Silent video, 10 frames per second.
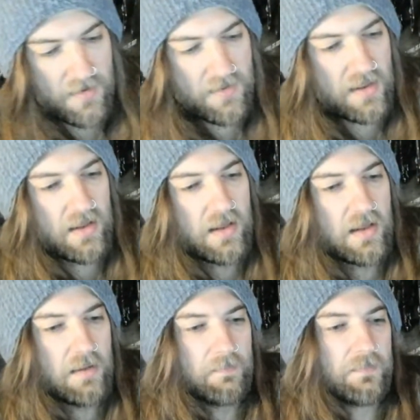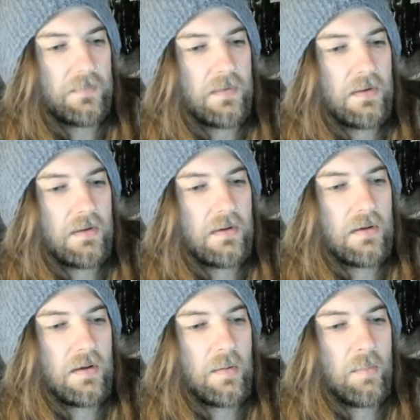The
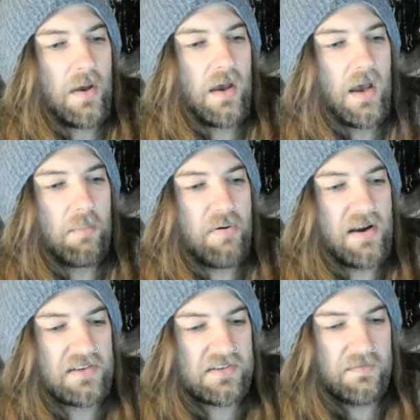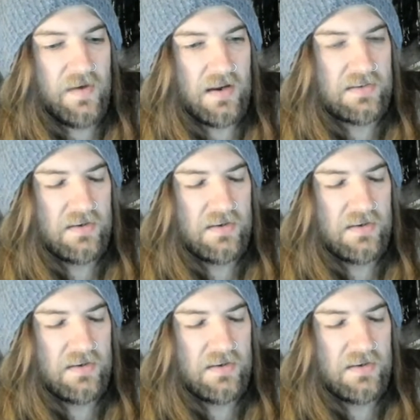Practice Effect.